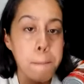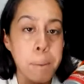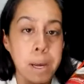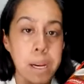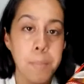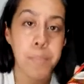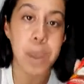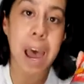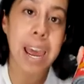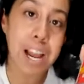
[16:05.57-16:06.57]
But
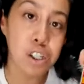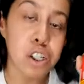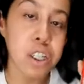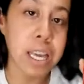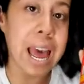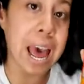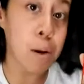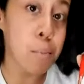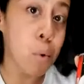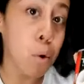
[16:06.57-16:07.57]
I actually
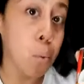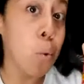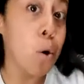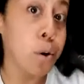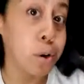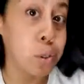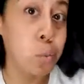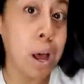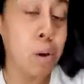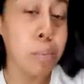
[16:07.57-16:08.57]
add more water as
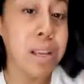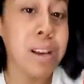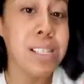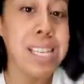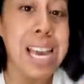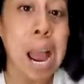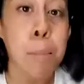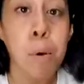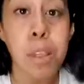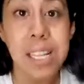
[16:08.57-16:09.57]
well because the
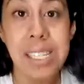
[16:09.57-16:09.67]
amaranth